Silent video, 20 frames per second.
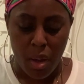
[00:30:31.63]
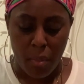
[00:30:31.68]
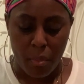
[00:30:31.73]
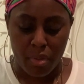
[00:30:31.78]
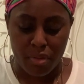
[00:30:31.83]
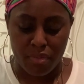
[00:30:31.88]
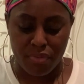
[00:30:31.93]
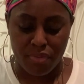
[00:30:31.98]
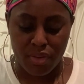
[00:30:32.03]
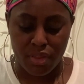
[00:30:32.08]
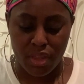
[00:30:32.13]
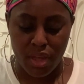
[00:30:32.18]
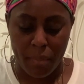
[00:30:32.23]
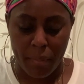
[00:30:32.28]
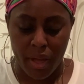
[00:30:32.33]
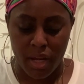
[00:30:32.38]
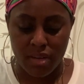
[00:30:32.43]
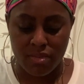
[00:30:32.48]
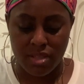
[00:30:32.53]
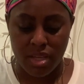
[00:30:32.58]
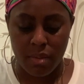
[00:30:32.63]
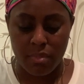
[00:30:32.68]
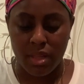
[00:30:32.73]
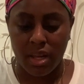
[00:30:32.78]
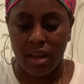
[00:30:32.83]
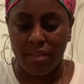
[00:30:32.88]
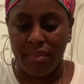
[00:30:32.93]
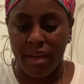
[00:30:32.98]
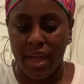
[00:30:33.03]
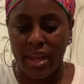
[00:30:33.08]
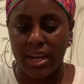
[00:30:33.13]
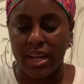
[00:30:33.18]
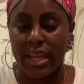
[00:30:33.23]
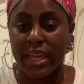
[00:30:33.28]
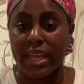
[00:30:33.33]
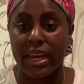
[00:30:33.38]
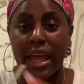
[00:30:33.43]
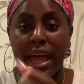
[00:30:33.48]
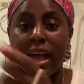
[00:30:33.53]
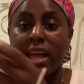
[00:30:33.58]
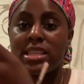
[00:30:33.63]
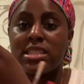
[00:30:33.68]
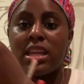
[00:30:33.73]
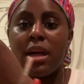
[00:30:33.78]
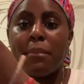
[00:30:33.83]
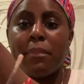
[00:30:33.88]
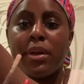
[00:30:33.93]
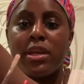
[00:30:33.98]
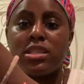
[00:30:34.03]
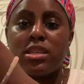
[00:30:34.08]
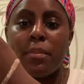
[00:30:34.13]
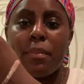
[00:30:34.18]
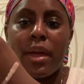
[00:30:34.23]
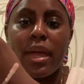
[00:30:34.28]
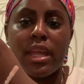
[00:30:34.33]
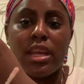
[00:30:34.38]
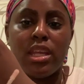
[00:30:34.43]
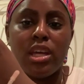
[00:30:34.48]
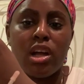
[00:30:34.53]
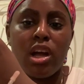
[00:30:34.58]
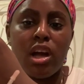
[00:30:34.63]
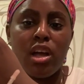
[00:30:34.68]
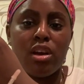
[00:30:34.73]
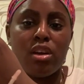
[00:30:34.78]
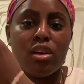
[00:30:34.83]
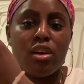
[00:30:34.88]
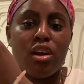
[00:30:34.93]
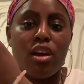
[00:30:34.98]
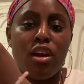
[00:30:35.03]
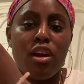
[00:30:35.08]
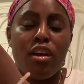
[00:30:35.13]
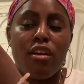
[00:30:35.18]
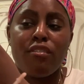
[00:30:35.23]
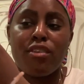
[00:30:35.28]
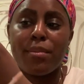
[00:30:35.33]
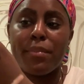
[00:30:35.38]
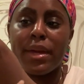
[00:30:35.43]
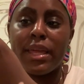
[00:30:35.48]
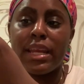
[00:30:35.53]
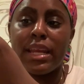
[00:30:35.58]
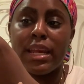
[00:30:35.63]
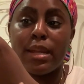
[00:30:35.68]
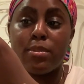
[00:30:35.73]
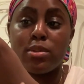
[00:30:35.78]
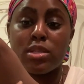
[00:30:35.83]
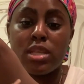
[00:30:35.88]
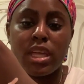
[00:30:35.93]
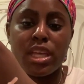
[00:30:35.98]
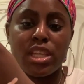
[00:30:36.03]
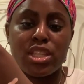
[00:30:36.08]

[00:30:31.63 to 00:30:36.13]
But for the amount of time that I've had it, like, it has not picked up any color from any lipstick.